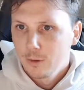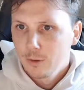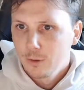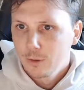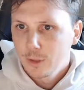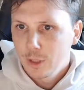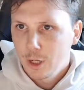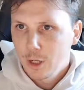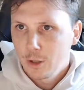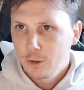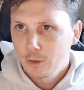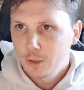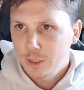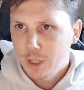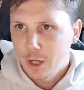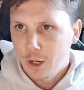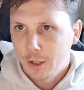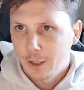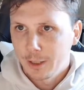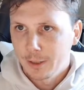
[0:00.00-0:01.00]
So
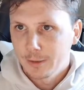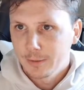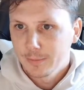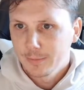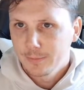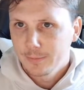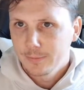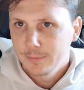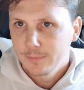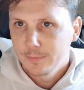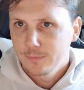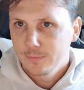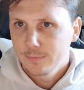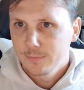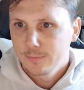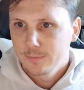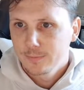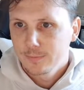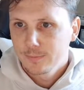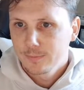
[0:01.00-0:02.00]
sorry.
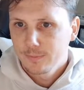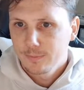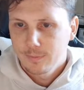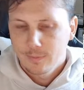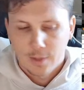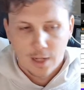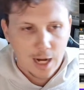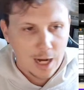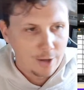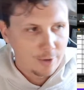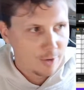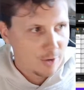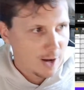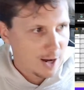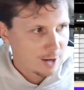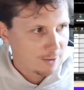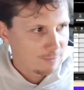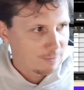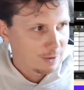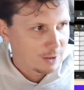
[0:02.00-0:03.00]
I don't know how
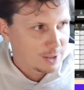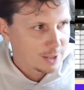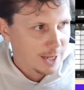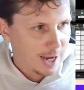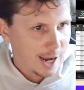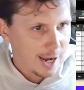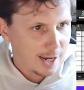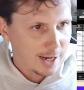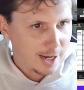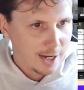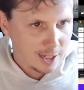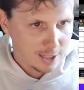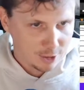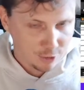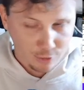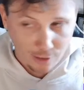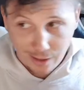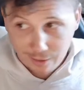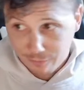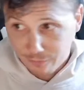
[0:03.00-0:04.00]
to fix that and
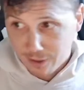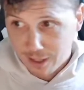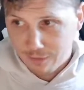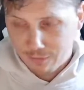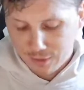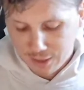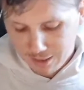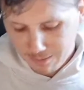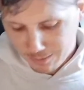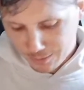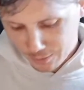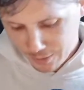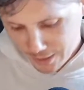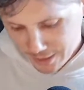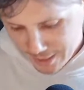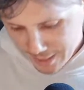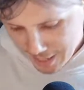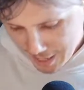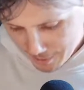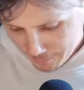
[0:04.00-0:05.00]
draft 5 teams right
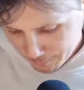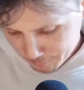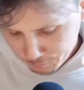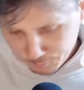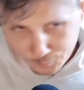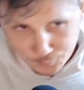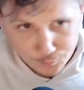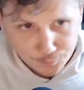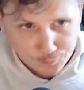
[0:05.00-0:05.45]
now.